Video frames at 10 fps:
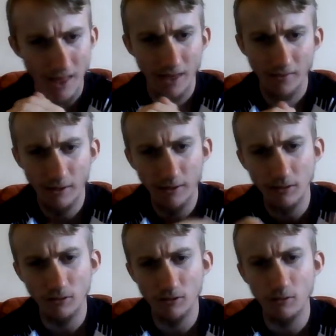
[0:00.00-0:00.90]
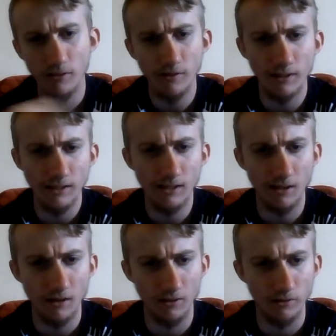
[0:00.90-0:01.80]
They went on to win the league
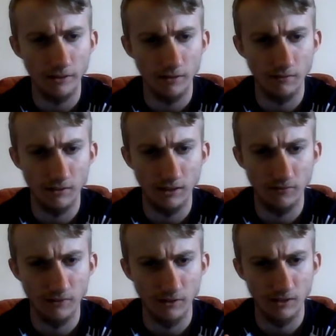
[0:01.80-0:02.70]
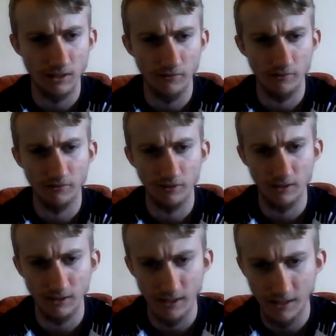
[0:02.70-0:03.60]
title in
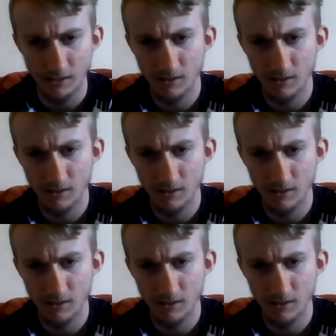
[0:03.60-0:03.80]
1937-38.